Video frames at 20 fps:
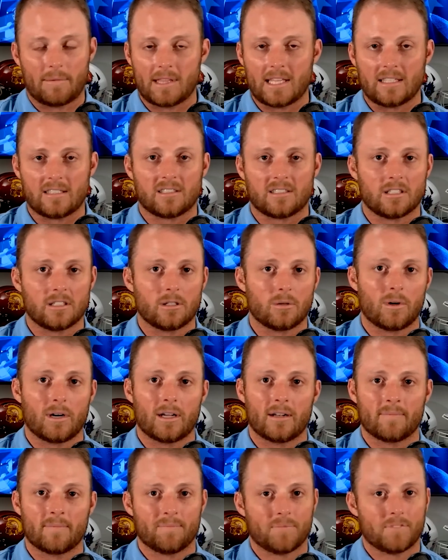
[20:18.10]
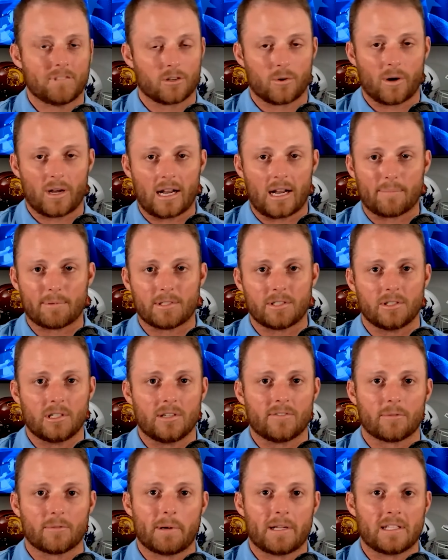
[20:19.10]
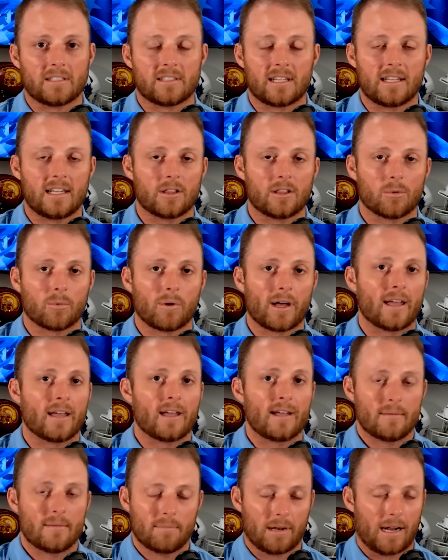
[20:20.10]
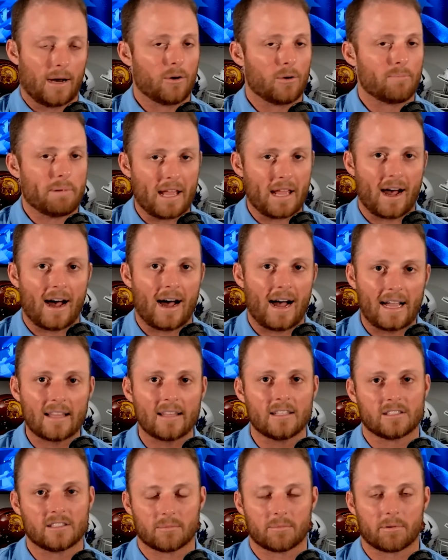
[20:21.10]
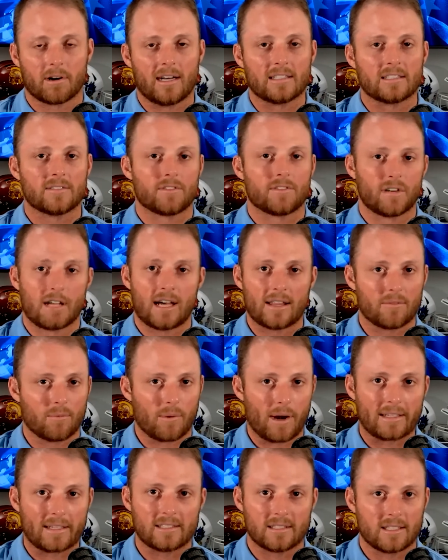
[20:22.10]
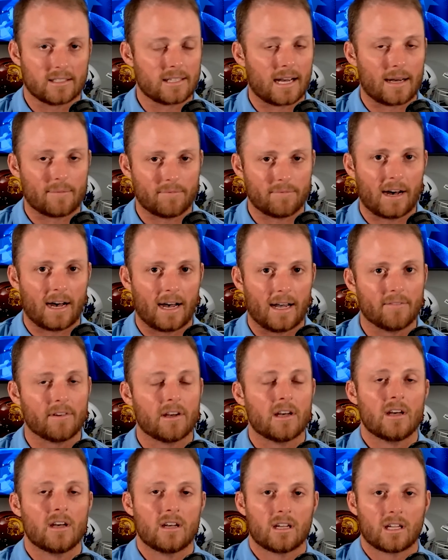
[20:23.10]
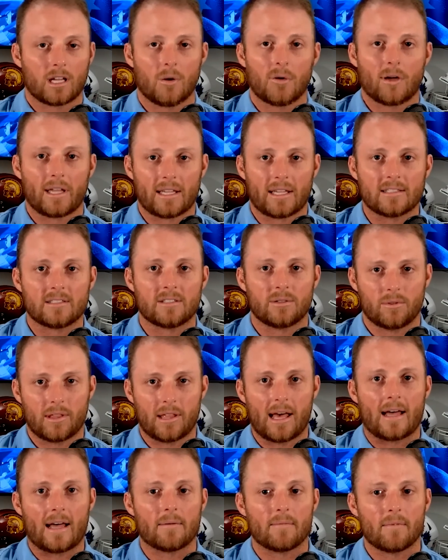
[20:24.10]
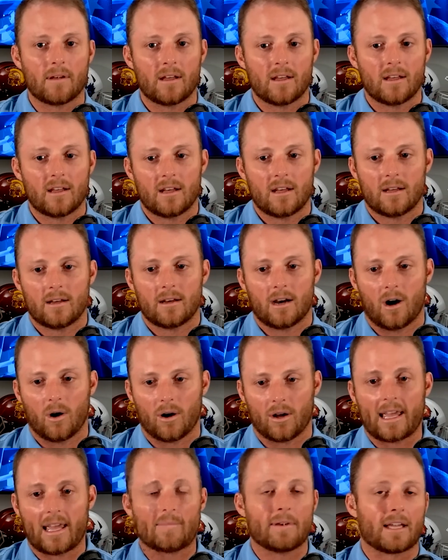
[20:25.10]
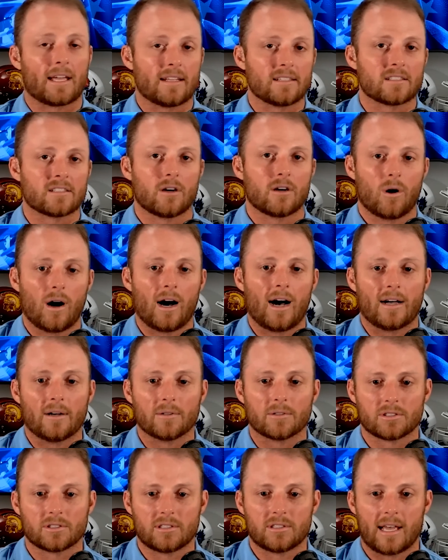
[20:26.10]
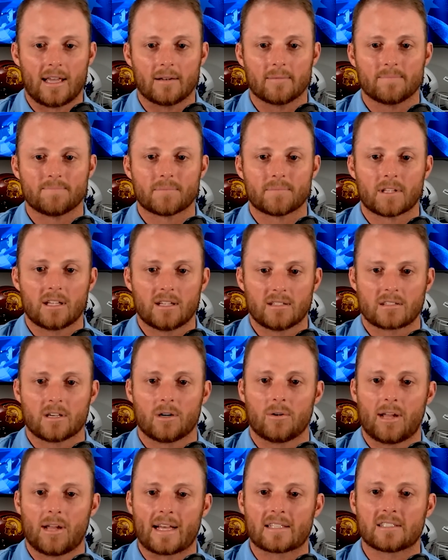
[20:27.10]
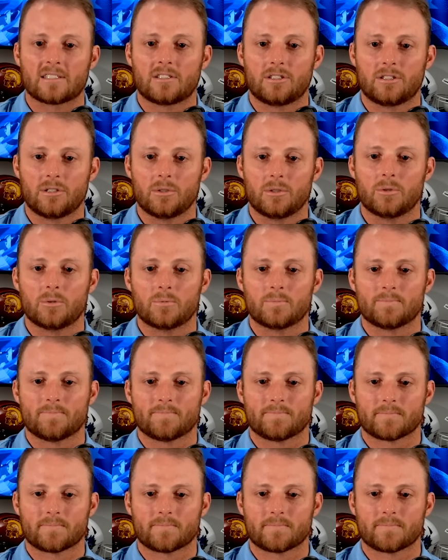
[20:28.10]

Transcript: they steal one. It's a great opportunity for Penn State either way, but I would be highly surprised if they're not ranked in the top five going into that game against Ohio State. Let's go next to